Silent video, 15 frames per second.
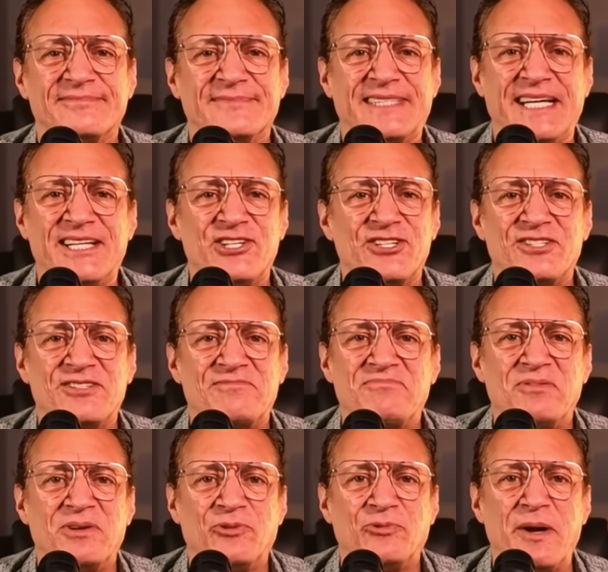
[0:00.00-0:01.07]
they just
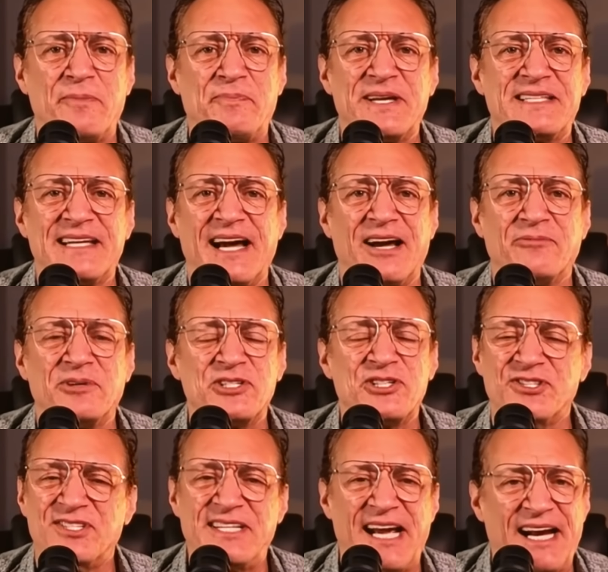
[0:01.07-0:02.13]
will rip it down. We'll
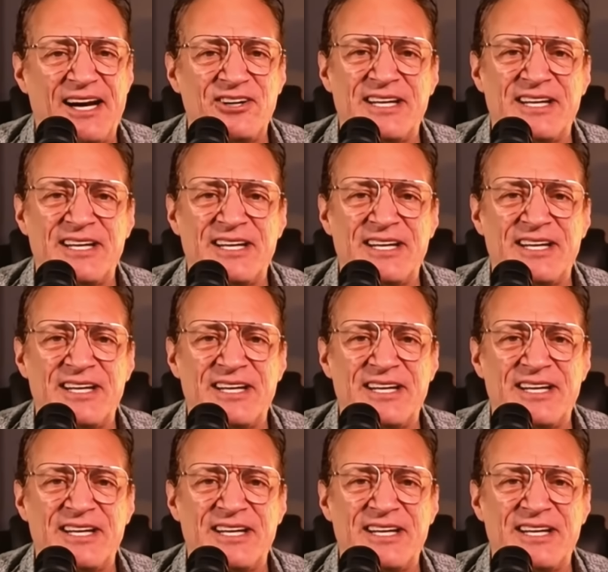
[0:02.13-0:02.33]
just tear